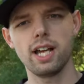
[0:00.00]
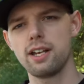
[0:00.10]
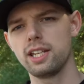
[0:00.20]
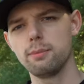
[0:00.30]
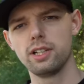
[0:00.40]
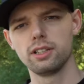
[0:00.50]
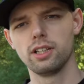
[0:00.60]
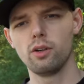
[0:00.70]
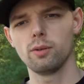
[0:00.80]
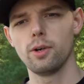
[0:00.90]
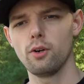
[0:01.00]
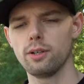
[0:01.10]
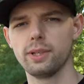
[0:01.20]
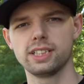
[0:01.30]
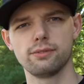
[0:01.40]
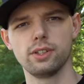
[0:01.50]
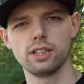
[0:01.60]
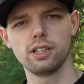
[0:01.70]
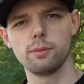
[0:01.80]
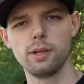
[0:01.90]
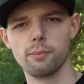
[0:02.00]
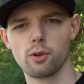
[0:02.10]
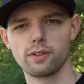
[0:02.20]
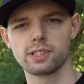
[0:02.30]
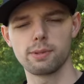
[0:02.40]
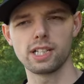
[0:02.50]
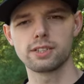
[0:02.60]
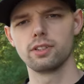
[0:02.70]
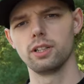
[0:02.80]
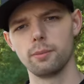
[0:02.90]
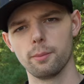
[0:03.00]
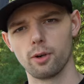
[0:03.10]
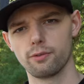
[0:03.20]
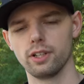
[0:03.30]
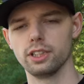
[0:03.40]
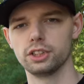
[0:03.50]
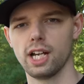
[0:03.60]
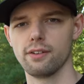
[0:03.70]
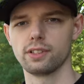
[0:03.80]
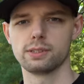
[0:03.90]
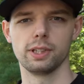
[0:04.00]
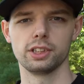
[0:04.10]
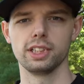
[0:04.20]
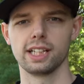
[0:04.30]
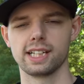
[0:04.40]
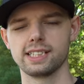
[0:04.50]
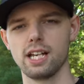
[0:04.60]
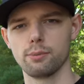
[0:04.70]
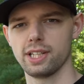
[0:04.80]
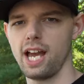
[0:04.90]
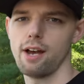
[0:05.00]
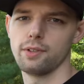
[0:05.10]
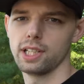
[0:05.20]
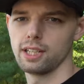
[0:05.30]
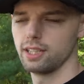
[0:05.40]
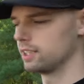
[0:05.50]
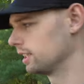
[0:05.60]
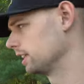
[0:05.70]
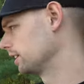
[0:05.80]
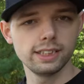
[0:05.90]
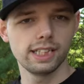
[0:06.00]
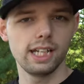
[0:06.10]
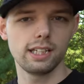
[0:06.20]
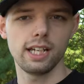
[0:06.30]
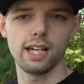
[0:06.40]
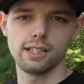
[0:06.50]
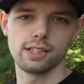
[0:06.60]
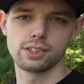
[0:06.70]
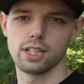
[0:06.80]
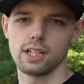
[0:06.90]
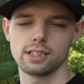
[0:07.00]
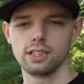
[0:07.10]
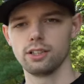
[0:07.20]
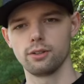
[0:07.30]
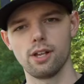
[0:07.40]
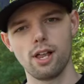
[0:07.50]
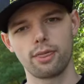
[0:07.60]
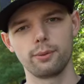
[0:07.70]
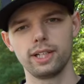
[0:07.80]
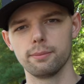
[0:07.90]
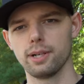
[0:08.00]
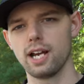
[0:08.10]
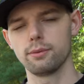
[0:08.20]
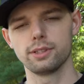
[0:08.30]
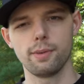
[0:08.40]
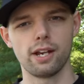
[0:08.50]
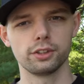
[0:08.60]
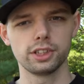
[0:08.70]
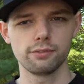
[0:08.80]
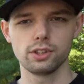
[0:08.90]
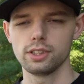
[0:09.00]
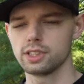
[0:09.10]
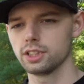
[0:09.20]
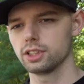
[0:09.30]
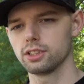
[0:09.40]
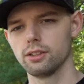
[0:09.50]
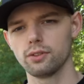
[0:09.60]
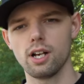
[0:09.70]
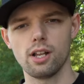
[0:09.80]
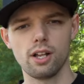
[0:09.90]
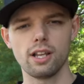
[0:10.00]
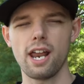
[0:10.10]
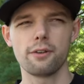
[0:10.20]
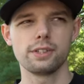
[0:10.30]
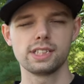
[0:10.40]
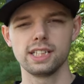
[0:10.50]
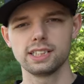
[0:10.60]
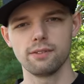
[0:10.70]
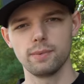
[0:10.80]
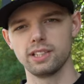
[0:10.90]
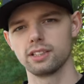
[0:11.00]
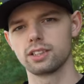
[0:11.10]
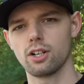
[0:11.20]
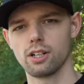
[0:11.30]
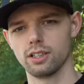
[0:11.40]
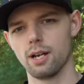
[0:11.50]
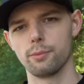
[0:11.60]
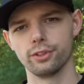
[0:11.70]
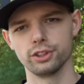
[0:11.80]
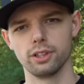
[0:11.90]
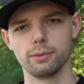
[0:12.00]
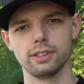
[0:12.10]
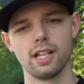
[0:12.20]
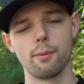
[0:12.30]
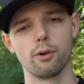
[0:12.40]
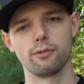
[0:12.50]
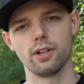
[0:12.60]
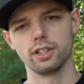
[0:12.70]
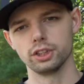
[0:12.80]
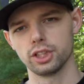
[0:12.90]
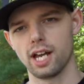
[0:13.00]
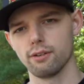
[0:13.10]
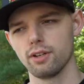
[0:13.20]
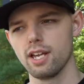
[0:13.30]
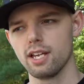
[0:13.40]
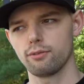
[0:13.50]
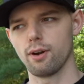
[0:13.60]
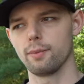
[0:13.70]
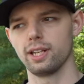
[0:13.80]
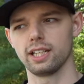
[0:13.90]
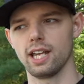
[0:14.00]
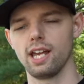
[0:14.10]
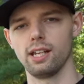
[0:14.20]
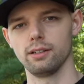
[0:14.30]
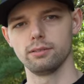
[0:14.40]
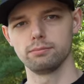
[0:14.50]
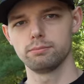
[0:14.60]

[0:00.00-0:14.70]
I keep it in a lower mode. It makes it feel a little bit more responsive and a little bit more fun to drive, especially like I said, with having the intake and the exhaust, you know, all three combined with the paddle shifters. It's just overall, a lot of those things have made the car a lot more enjoyable and a lot more fun to drive from like a